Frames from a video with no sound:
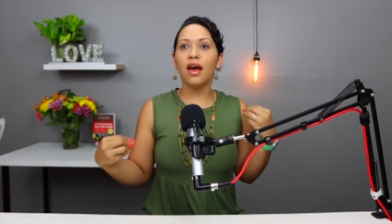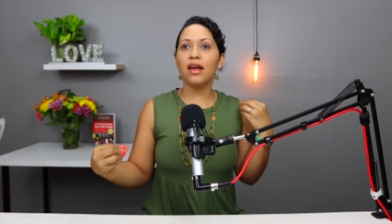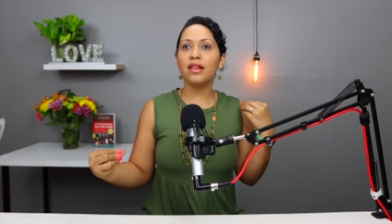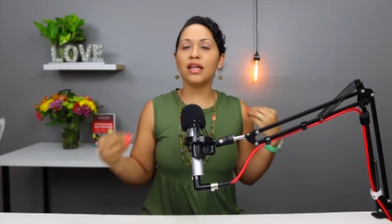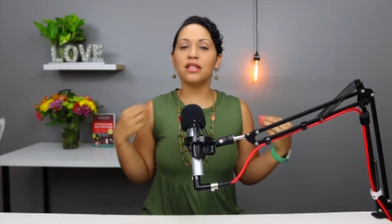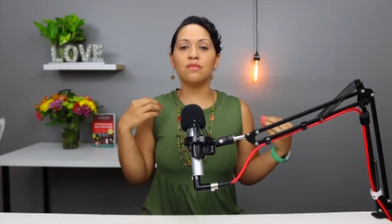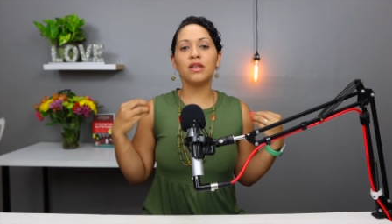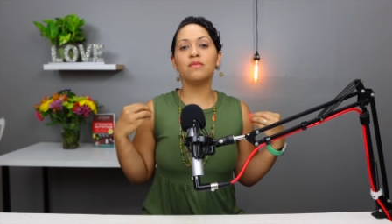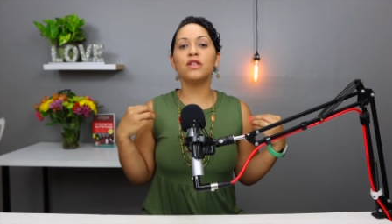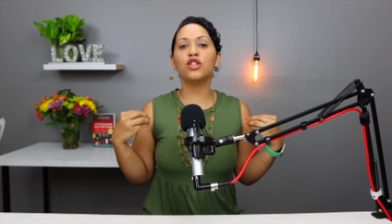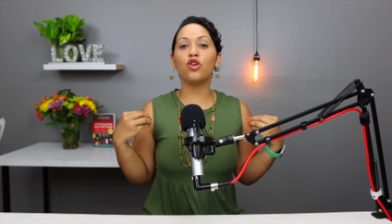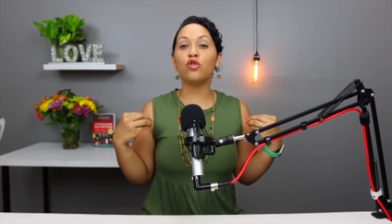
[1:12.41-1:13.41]
and that
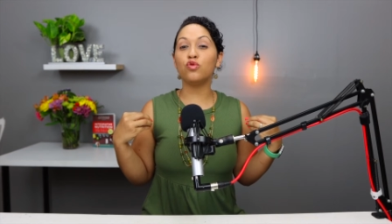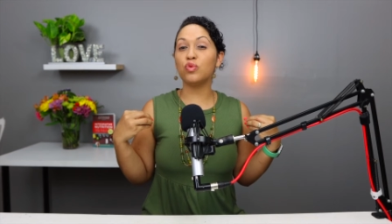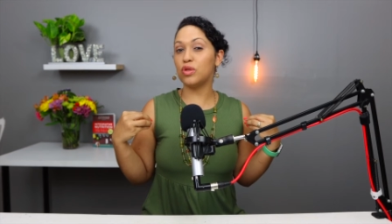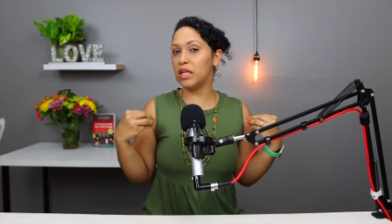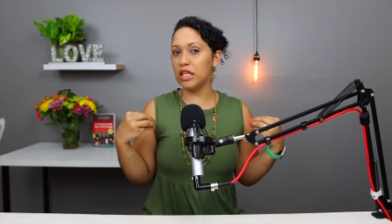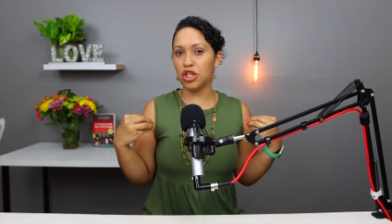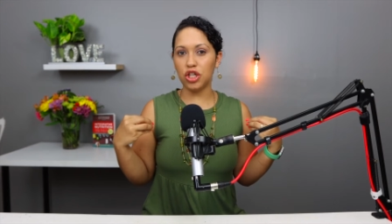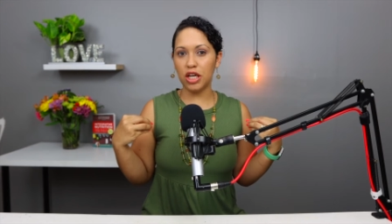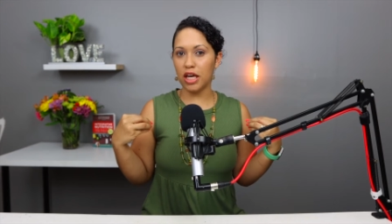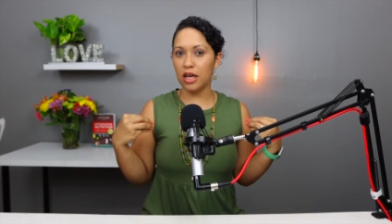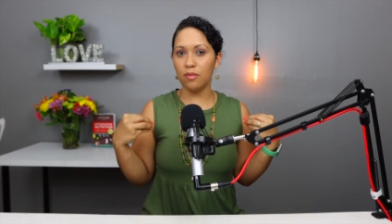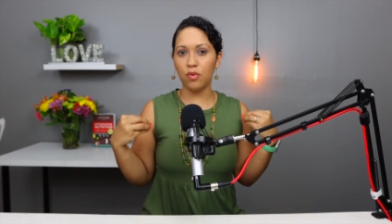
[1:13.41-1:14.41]
sometimes his clothes was itching
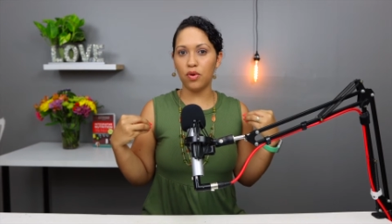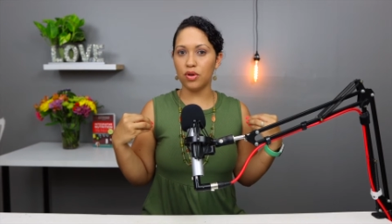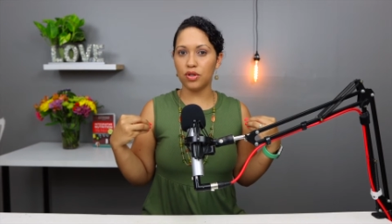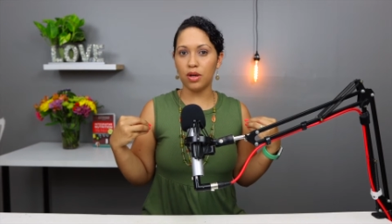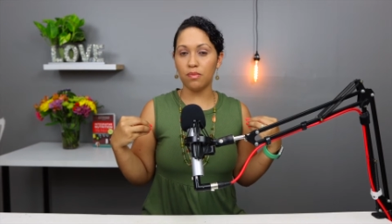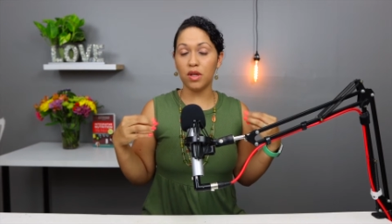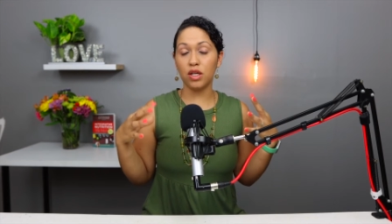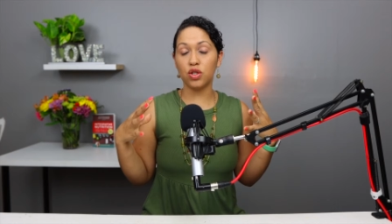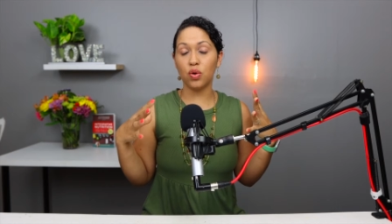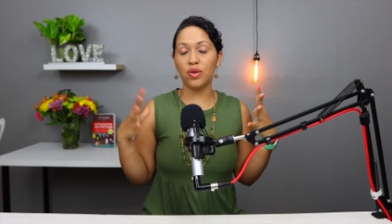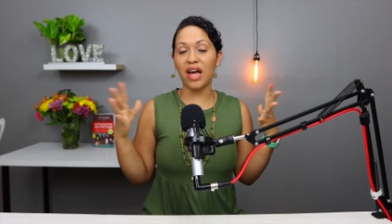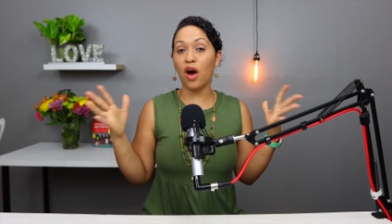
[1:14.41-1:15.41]
him or something
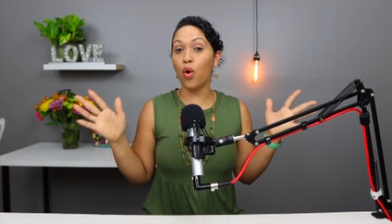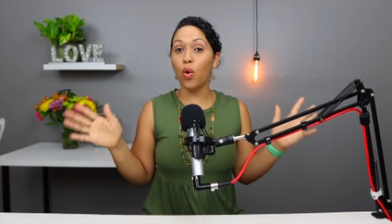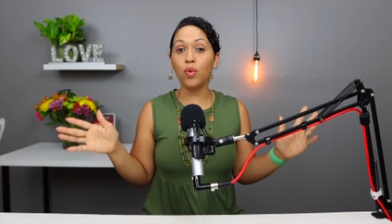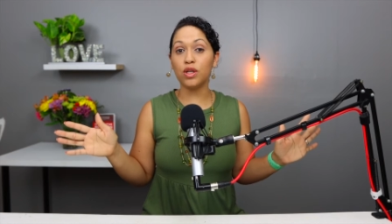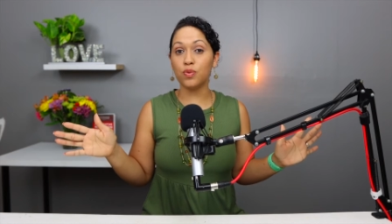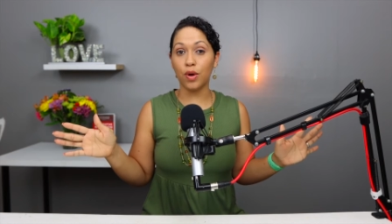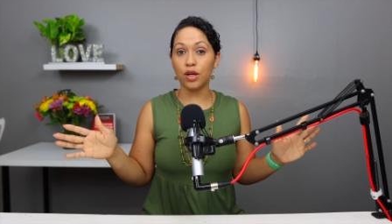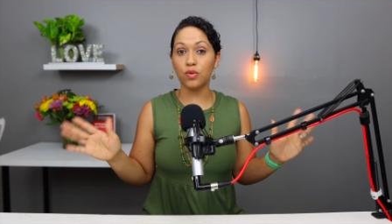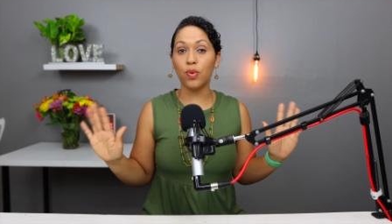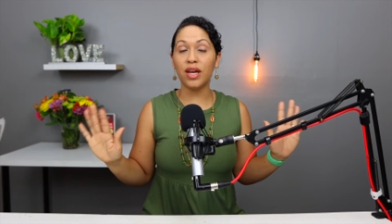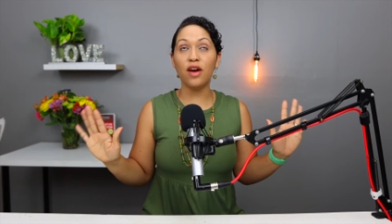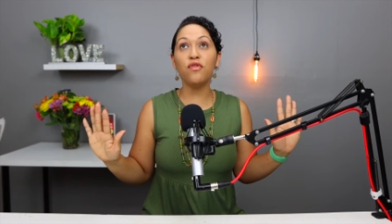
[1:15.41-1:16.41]
so that always worked
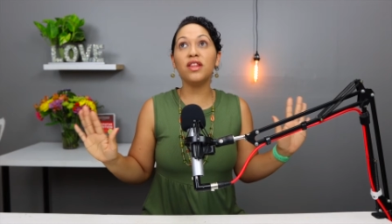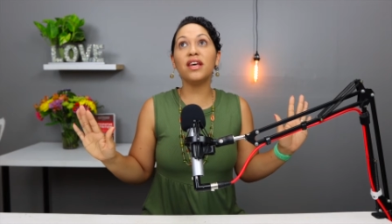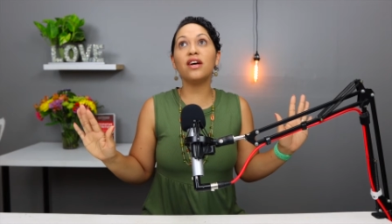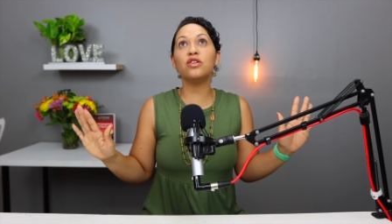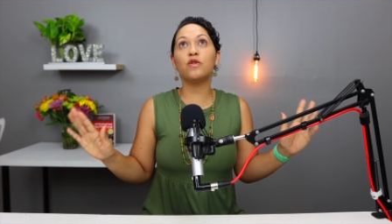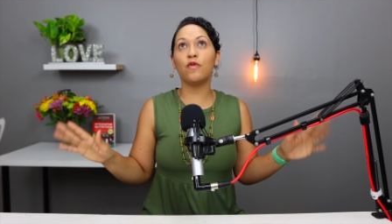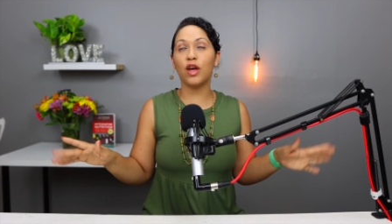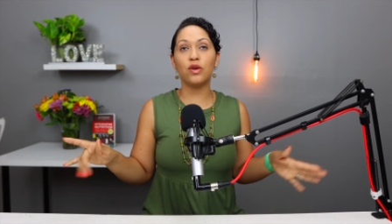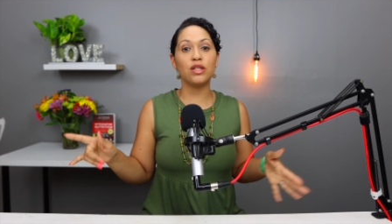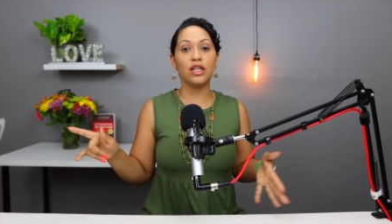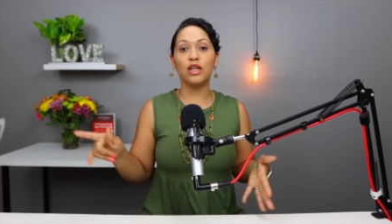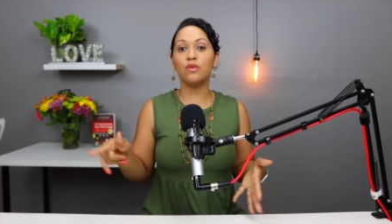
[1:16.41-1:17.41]
when everything else
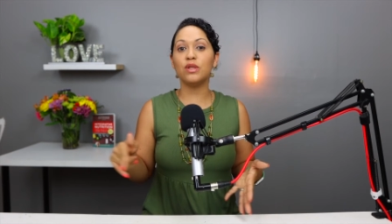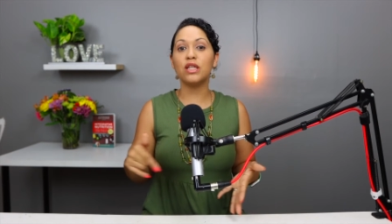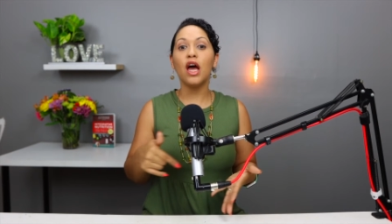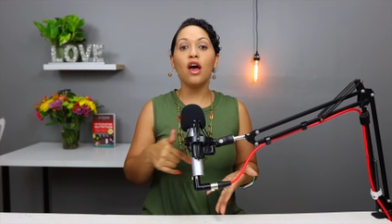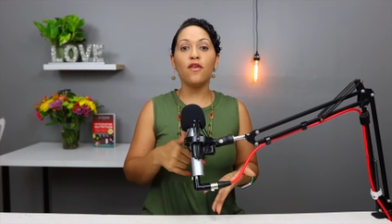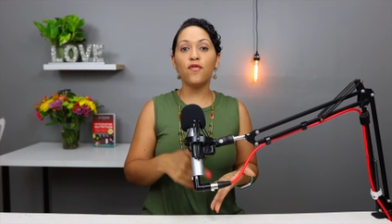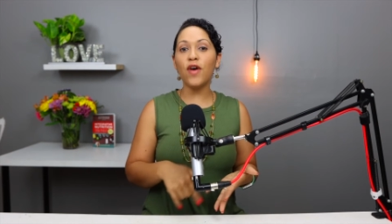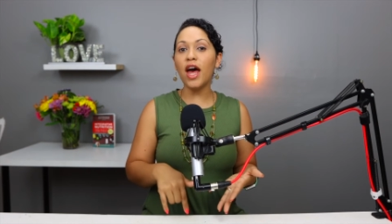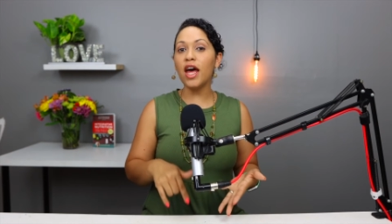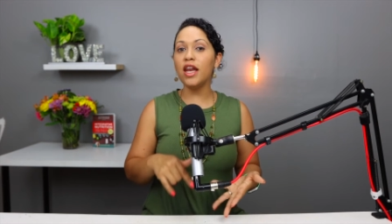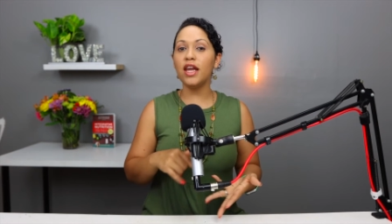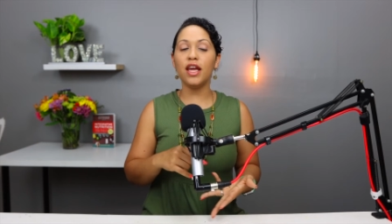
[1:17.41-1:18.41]
failed and he was
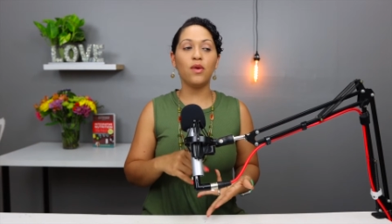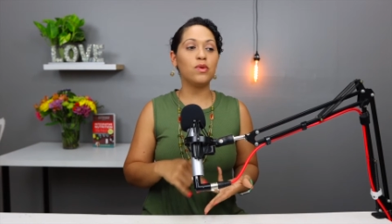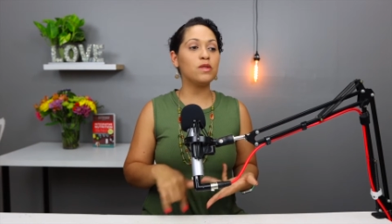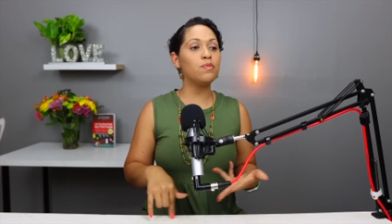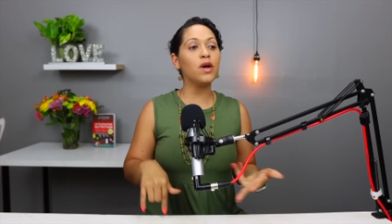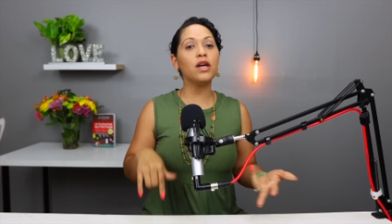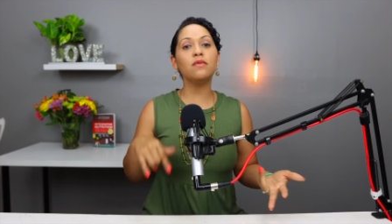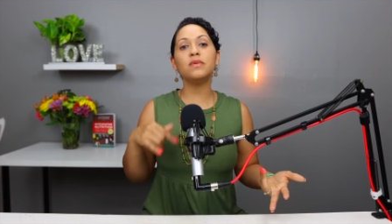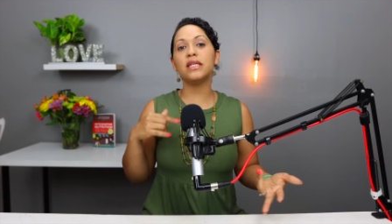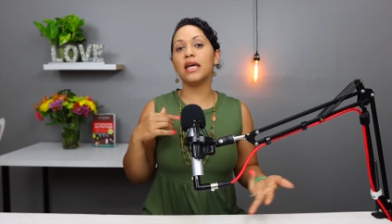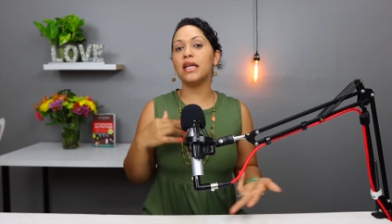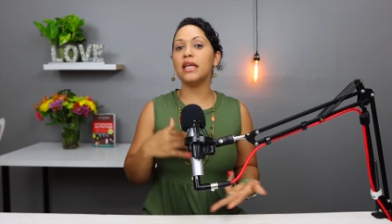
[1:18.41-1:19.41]
fed he was
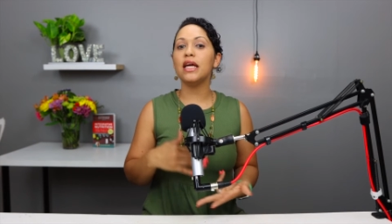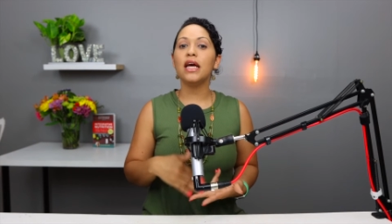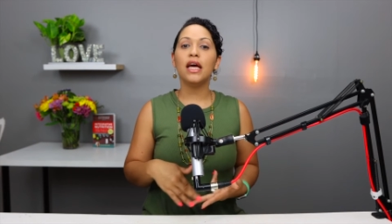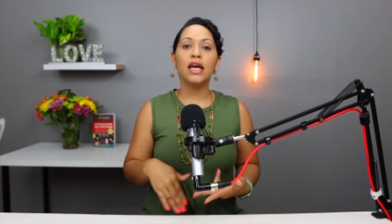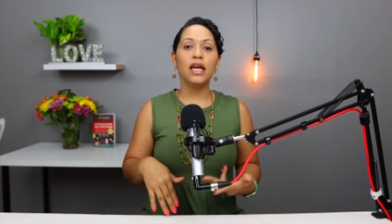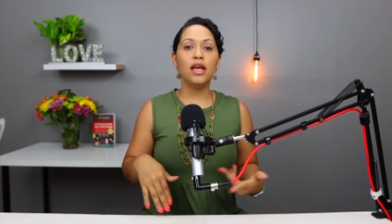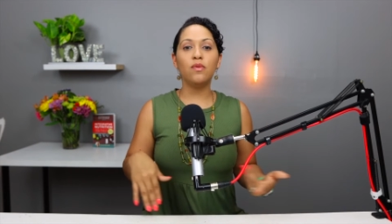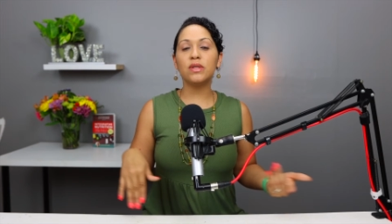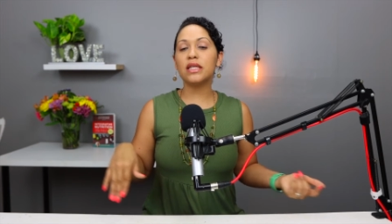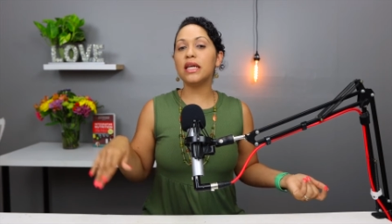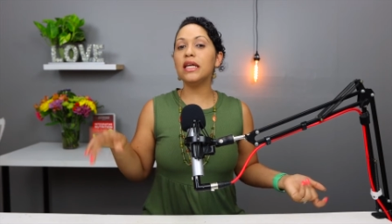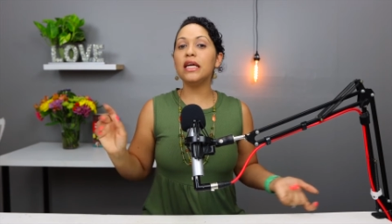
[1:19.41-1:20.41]
burped and he
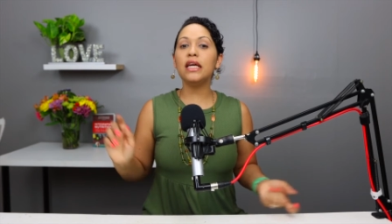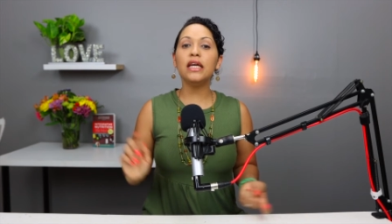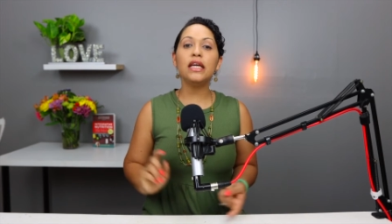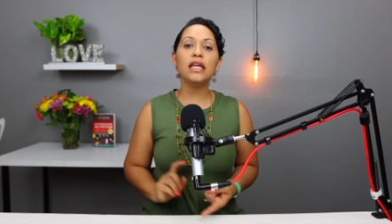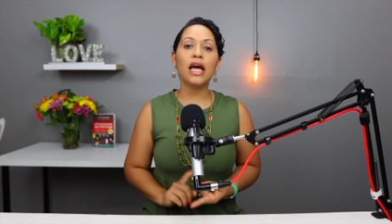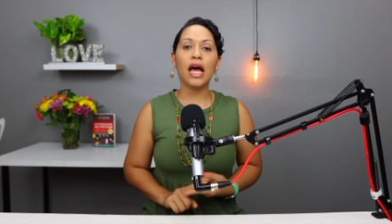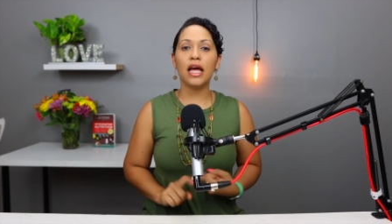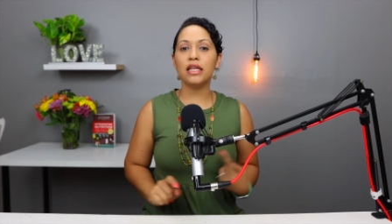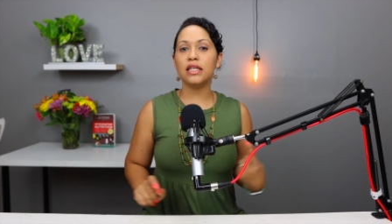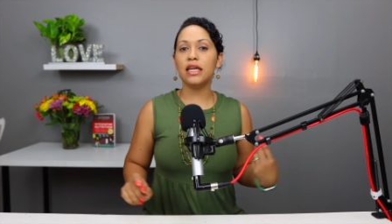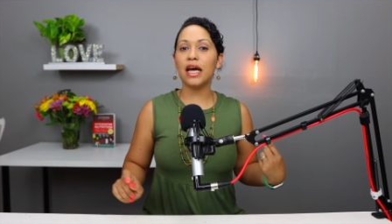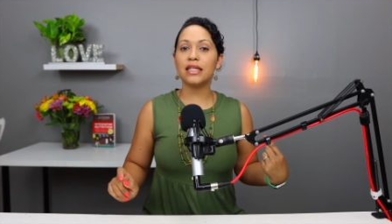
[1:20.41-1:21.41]
was clean
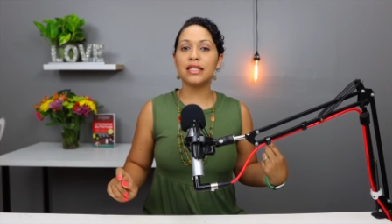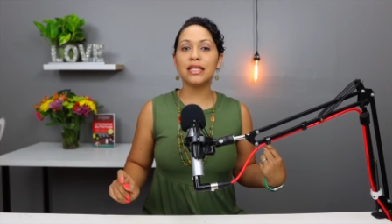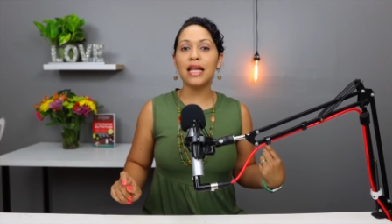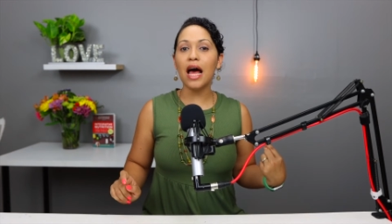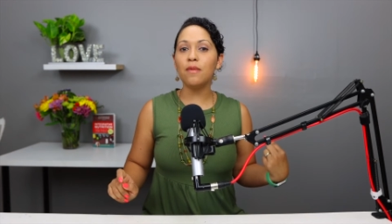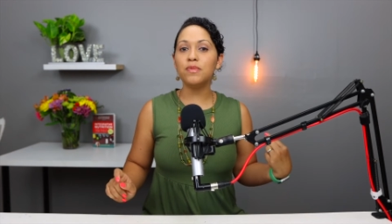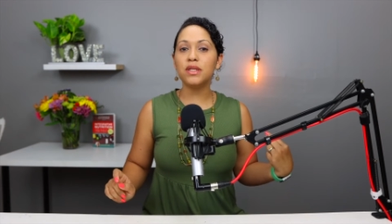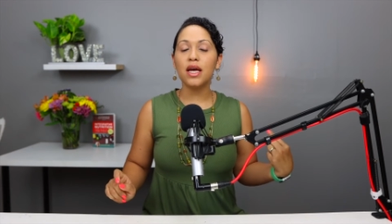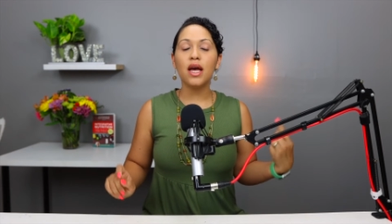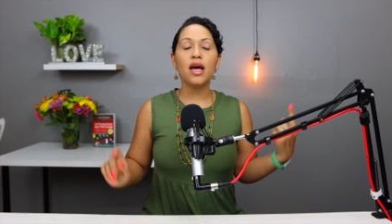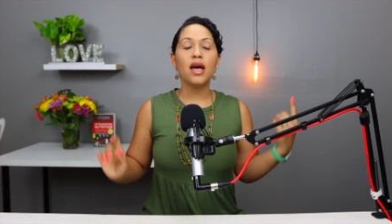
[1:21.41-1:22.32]
and he had slept